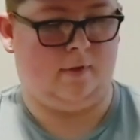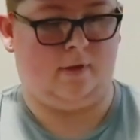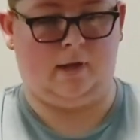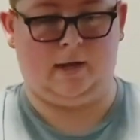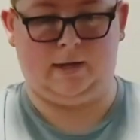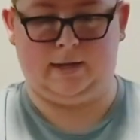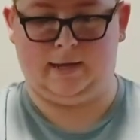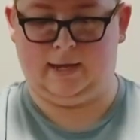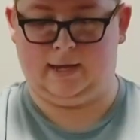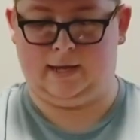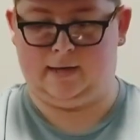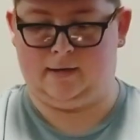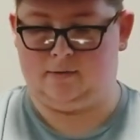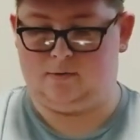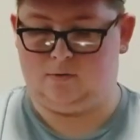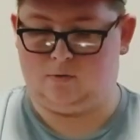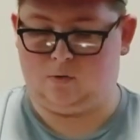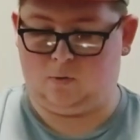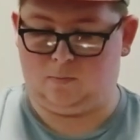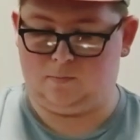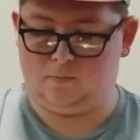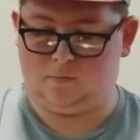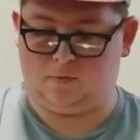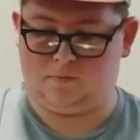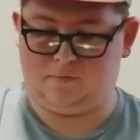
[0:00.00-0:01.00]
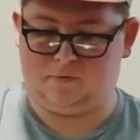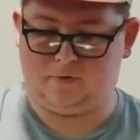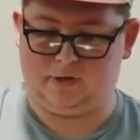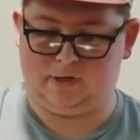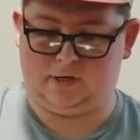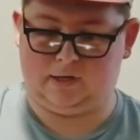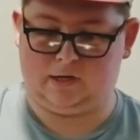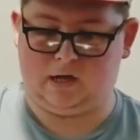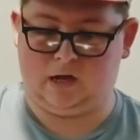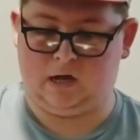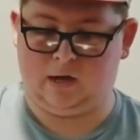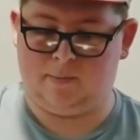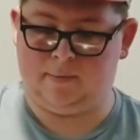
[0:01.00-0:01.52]
again, don't forget
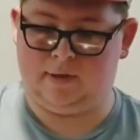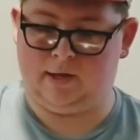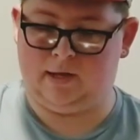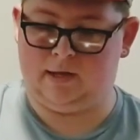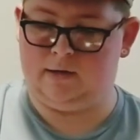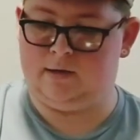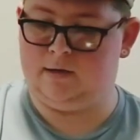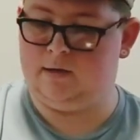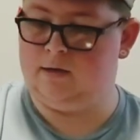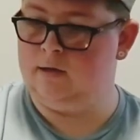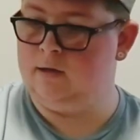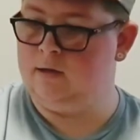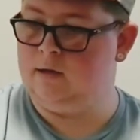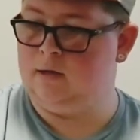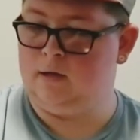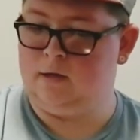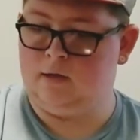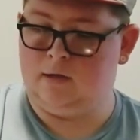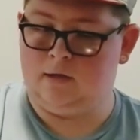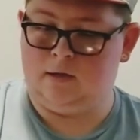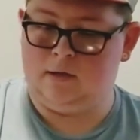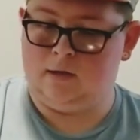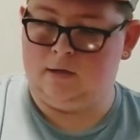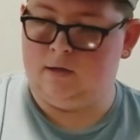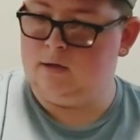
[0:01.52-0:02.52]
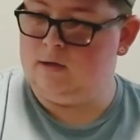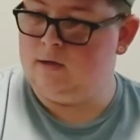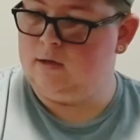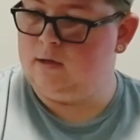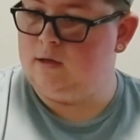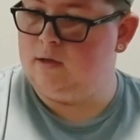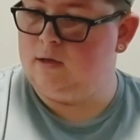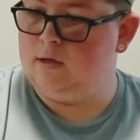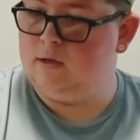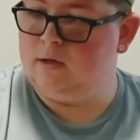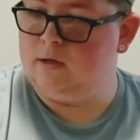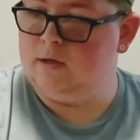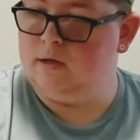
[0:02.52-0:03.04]
to comment.
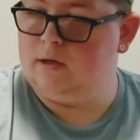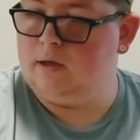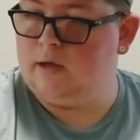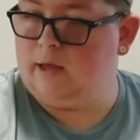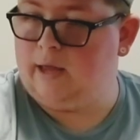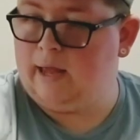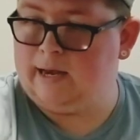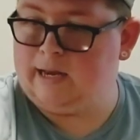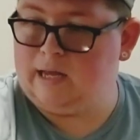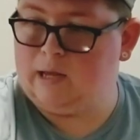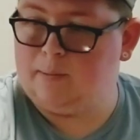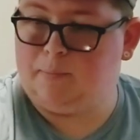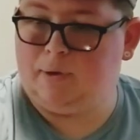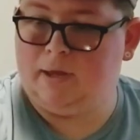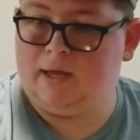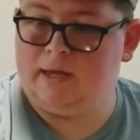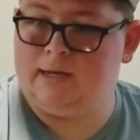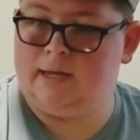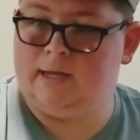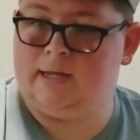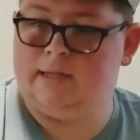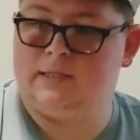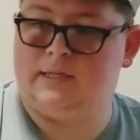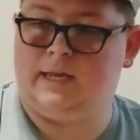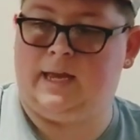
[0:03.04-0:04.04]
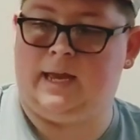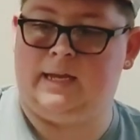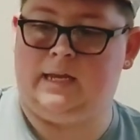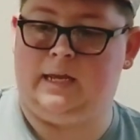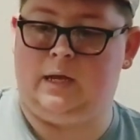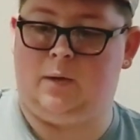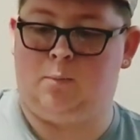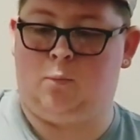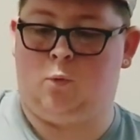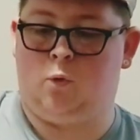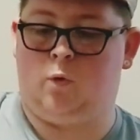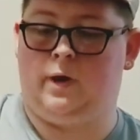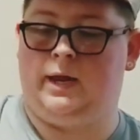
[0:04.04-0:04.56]
Any opinions, any
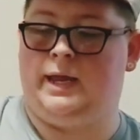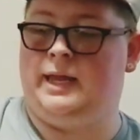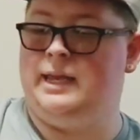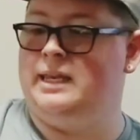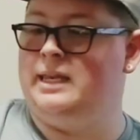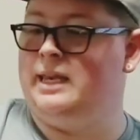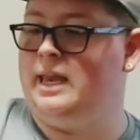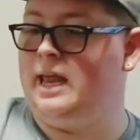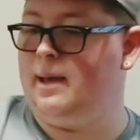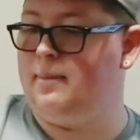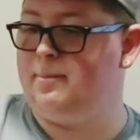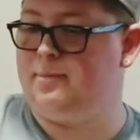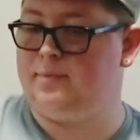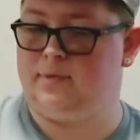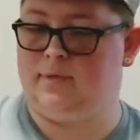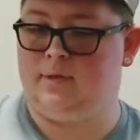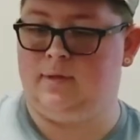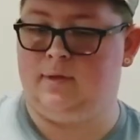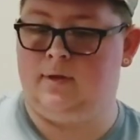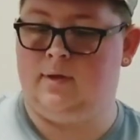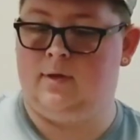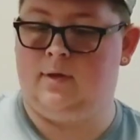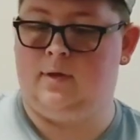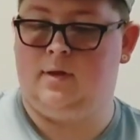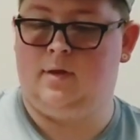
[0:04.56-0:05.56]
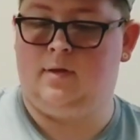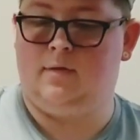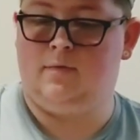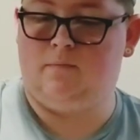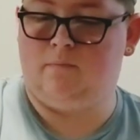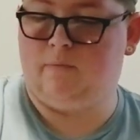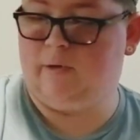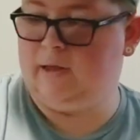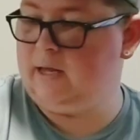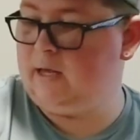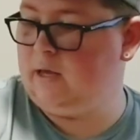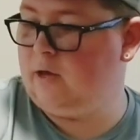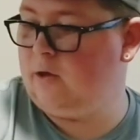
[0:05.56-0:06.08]
more in-depth
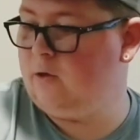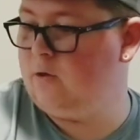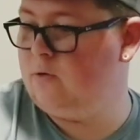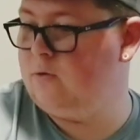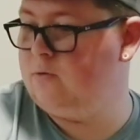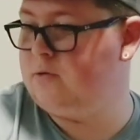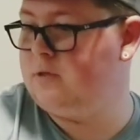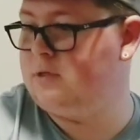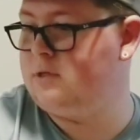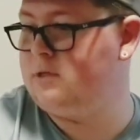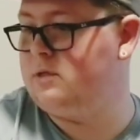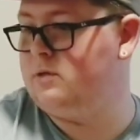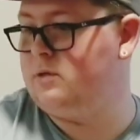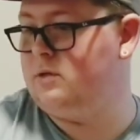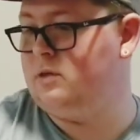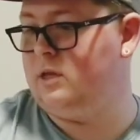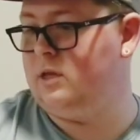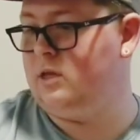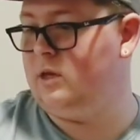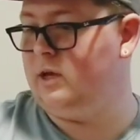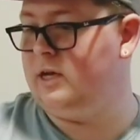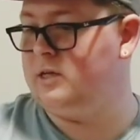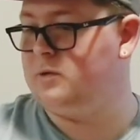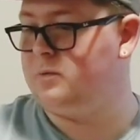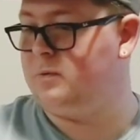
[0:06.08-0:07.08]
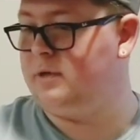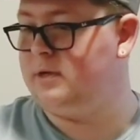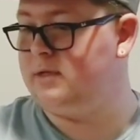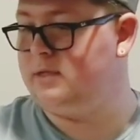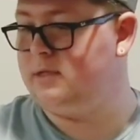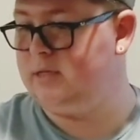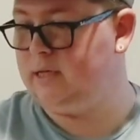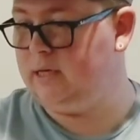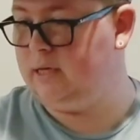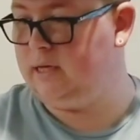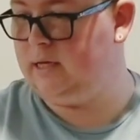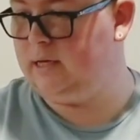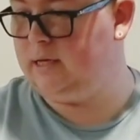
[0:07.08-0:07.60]
videos that you guys want to
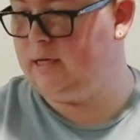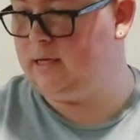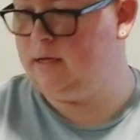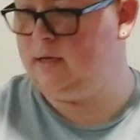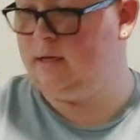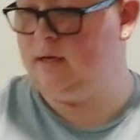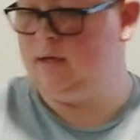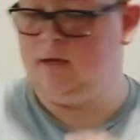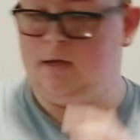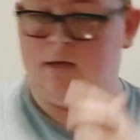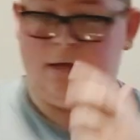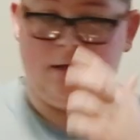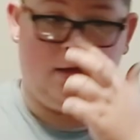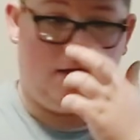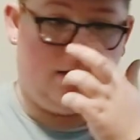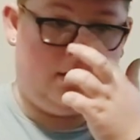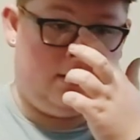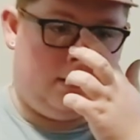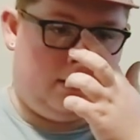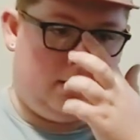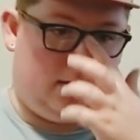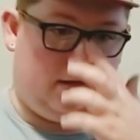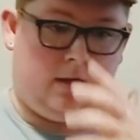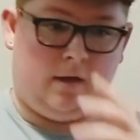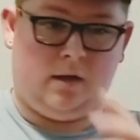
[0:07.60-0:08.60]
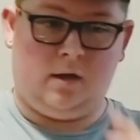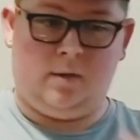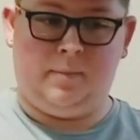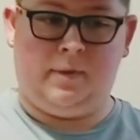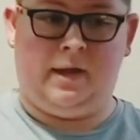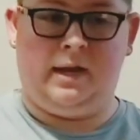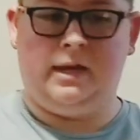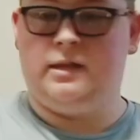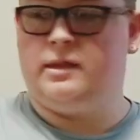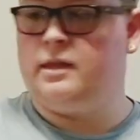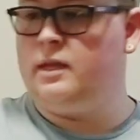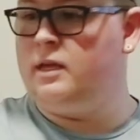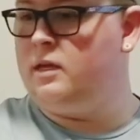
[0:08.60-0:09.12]
see,
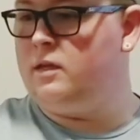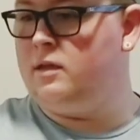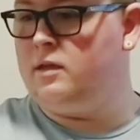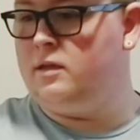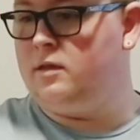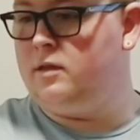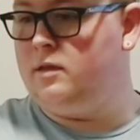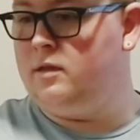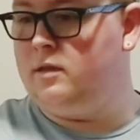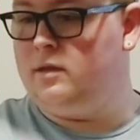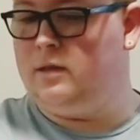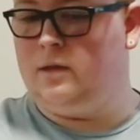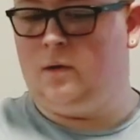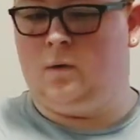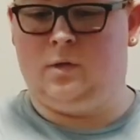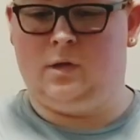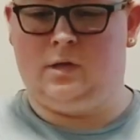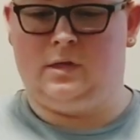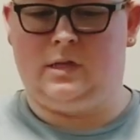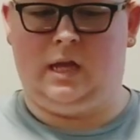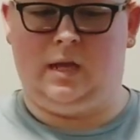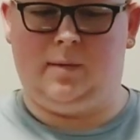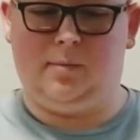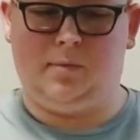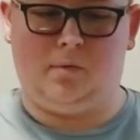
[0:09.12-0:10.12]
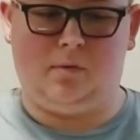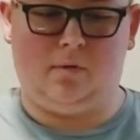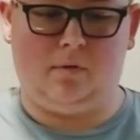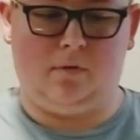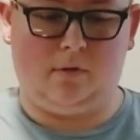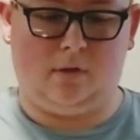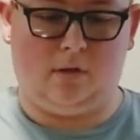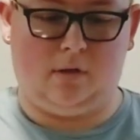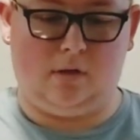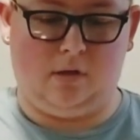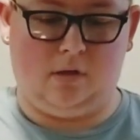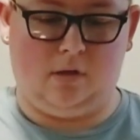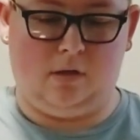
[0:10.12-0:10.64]
anything on the table,
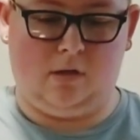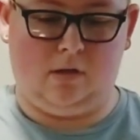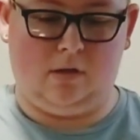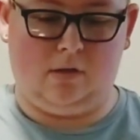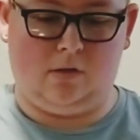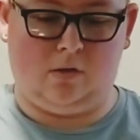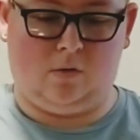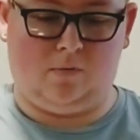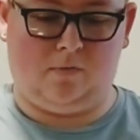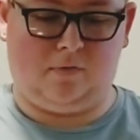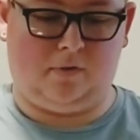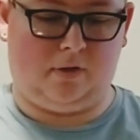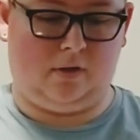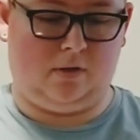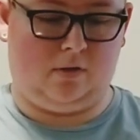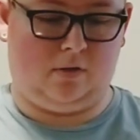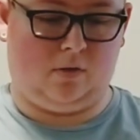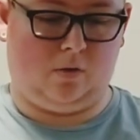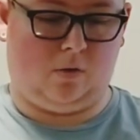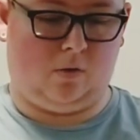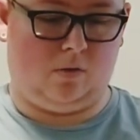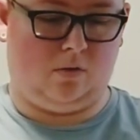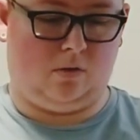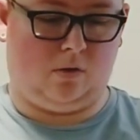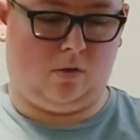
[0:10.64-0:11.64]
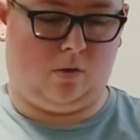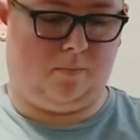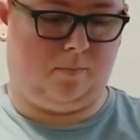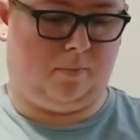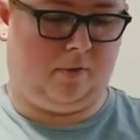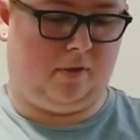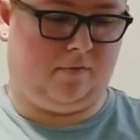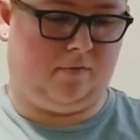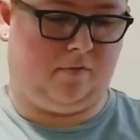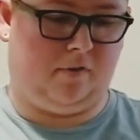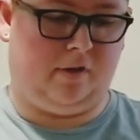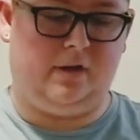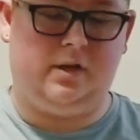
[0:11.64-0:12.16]
don't be
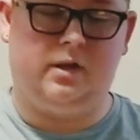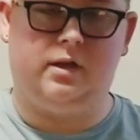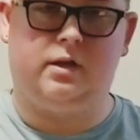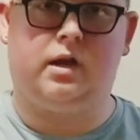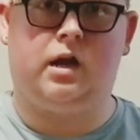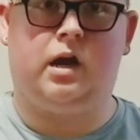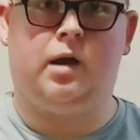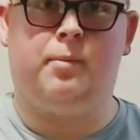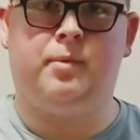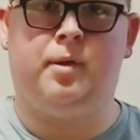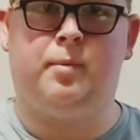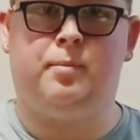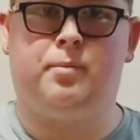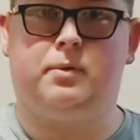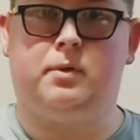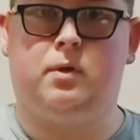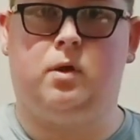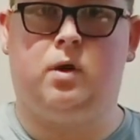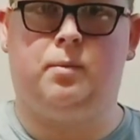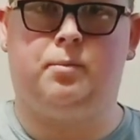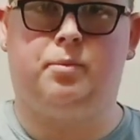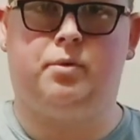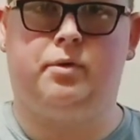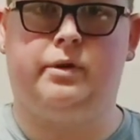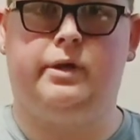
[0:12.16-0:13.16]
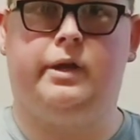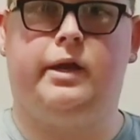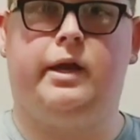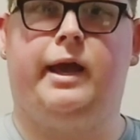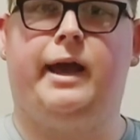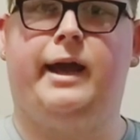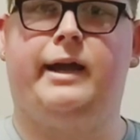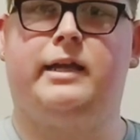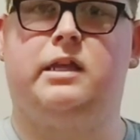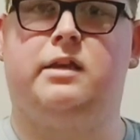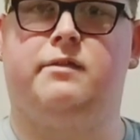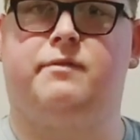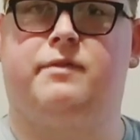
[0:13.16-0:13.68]
afraid to comment below. I'm pretty
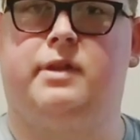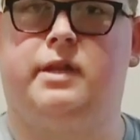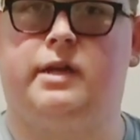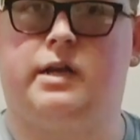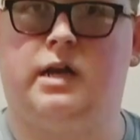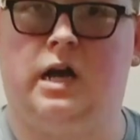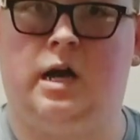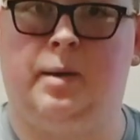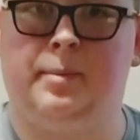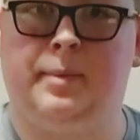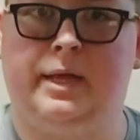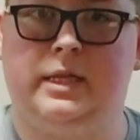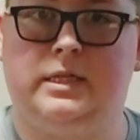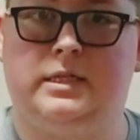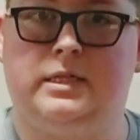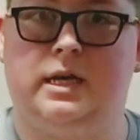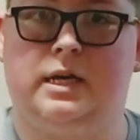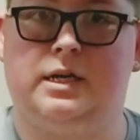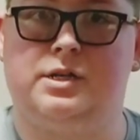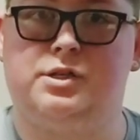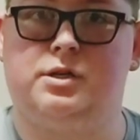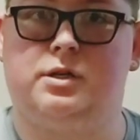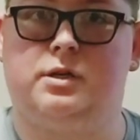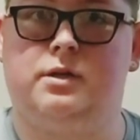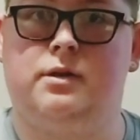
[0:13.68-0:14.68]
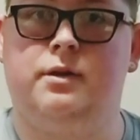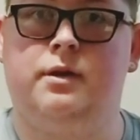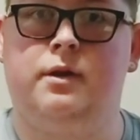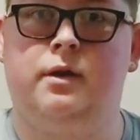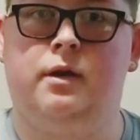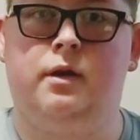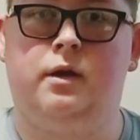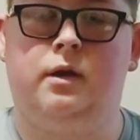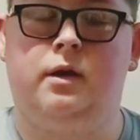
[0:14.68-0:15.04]
active in the comment section